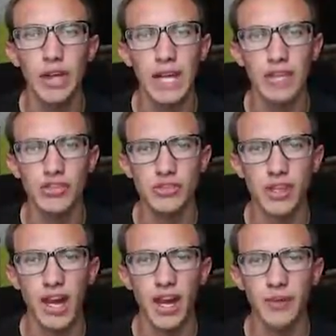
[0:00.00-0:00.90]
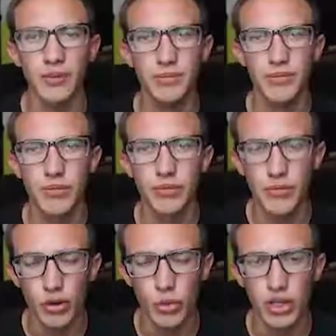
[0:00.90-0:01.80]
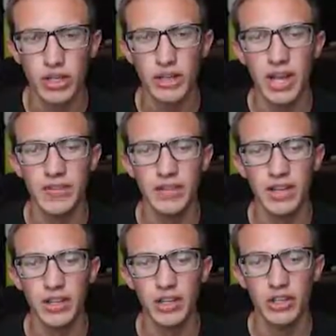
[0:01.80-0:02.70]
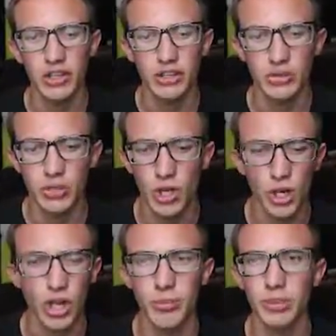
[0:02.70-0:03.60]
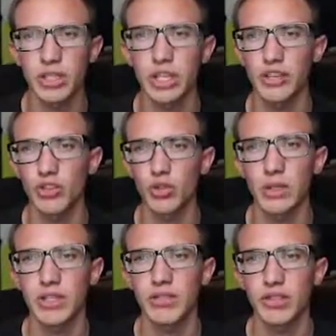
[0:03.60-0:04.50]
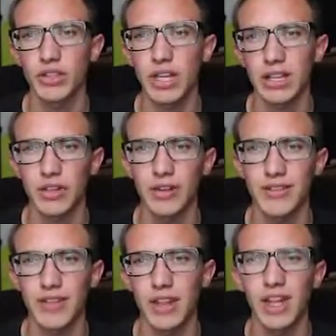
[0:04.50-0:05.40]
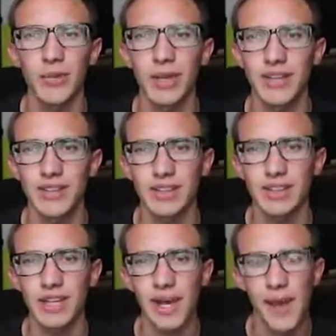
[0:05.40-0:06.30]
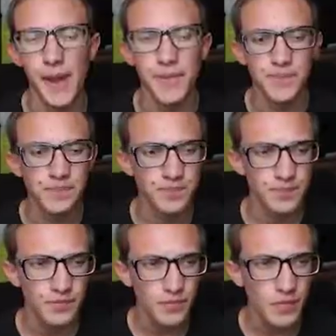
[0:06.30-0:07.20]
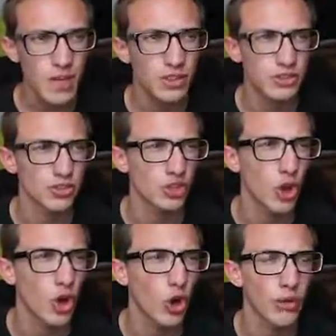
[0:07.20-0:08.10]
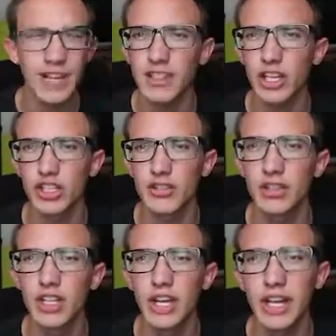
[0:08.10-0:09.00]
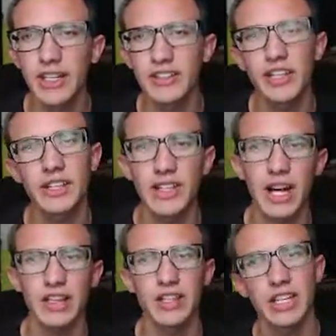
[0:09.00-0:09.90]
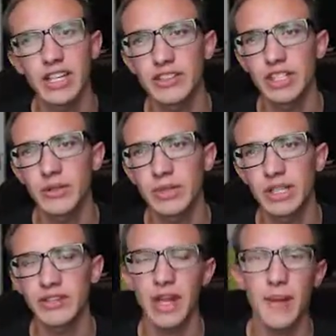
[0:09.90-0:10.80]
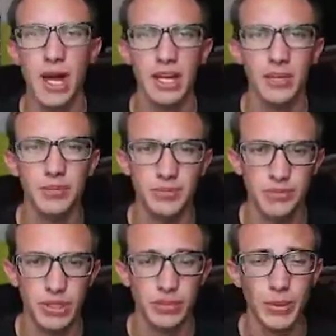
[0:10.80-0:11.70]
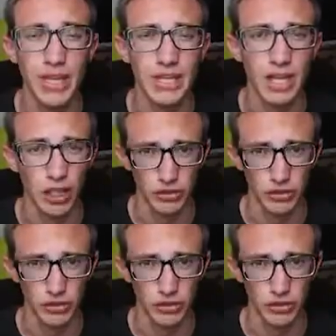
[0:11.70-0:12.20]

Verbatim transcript: vacation time for work left. I literally used it all up in like 2 weeks for like the rest of the year basically, and so that's not good. It is good, it's not good. It is good because I'm not going to be spending